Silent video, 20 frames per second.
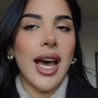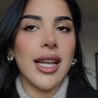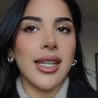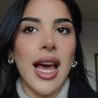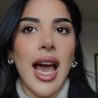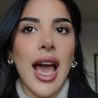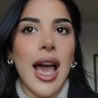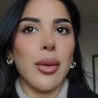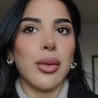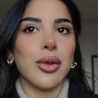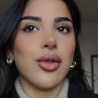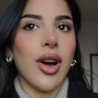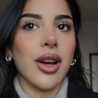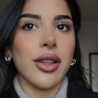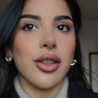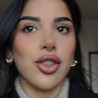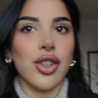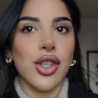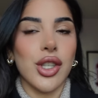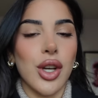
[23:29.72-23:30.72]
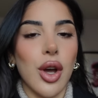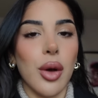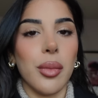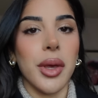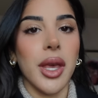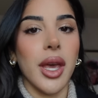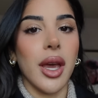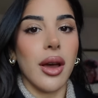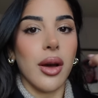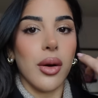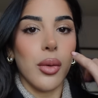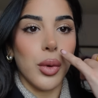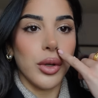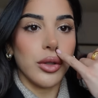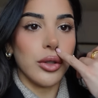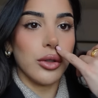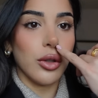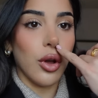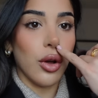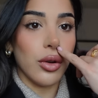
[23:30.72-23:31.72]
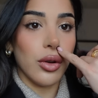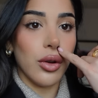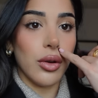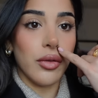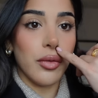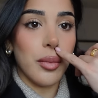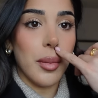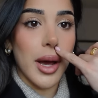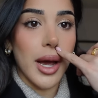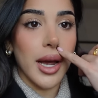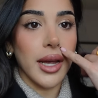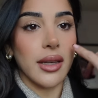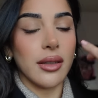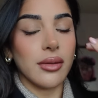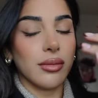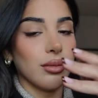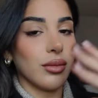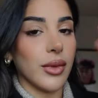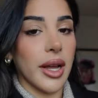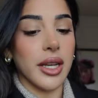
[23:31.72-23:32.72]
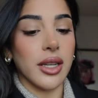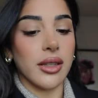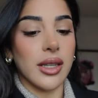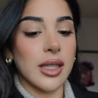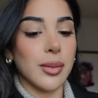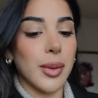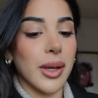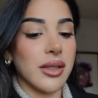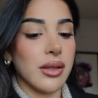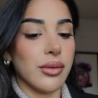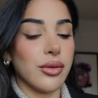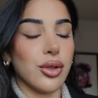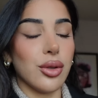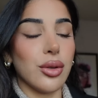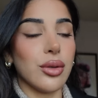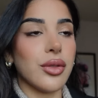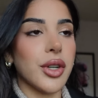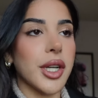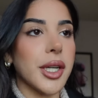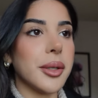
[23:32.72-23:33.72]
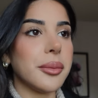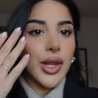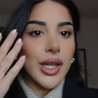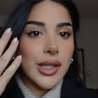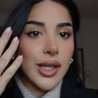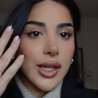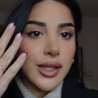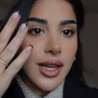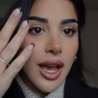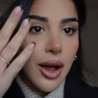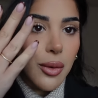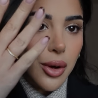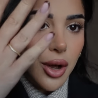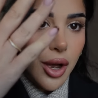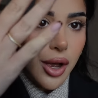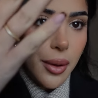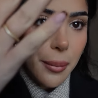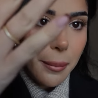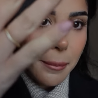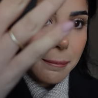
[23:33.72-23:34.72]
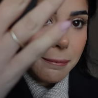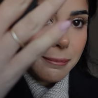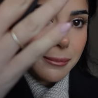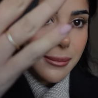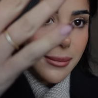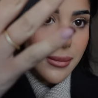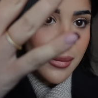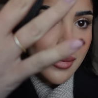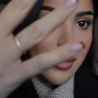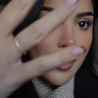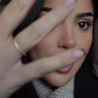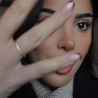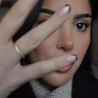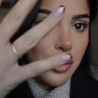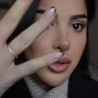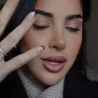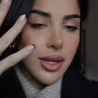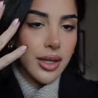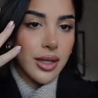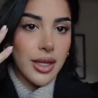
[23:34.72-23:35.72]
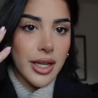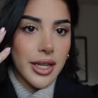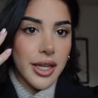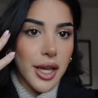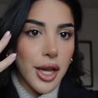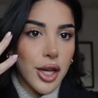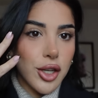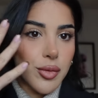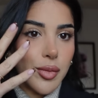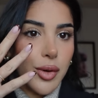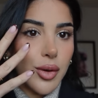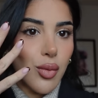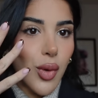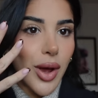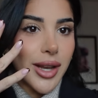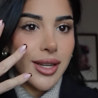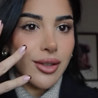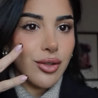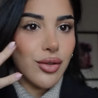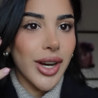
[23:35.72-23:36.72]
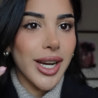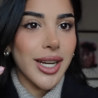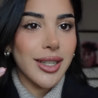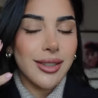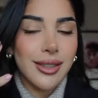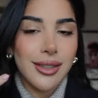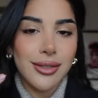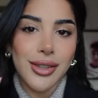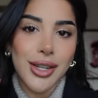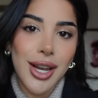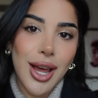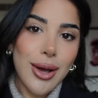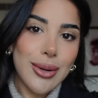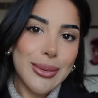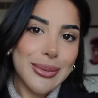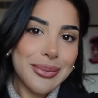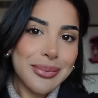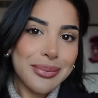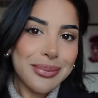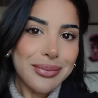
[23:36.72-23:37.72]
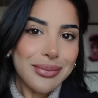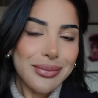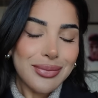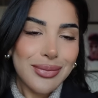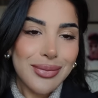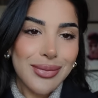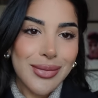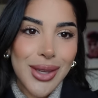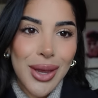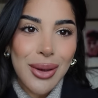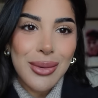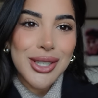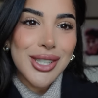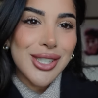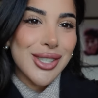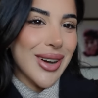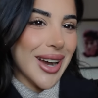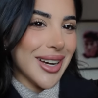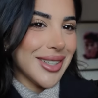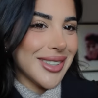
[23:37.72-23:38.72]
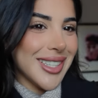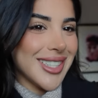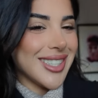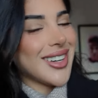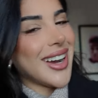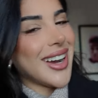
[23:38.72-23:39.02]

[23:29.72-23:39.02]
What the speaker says: and I would rather just come here with none of my like expensive jewelry. This is our little engagement wedding ring for now, which is great. It's